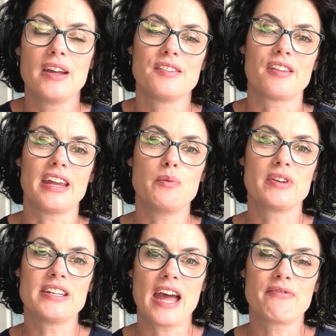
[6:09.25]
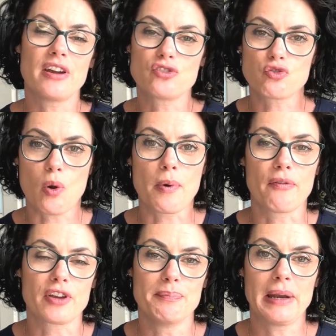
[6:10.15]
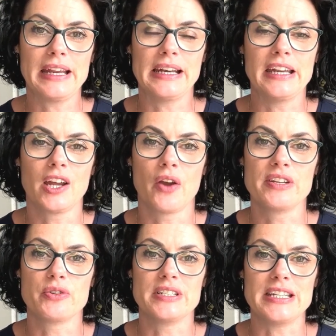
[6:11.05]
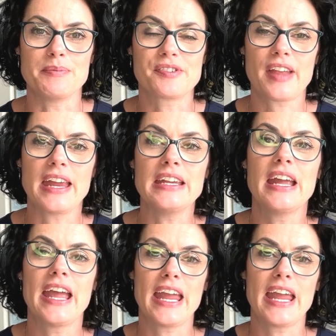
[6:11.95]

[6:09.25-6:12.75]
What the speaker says: So he would never drop off completely and go into a deep state.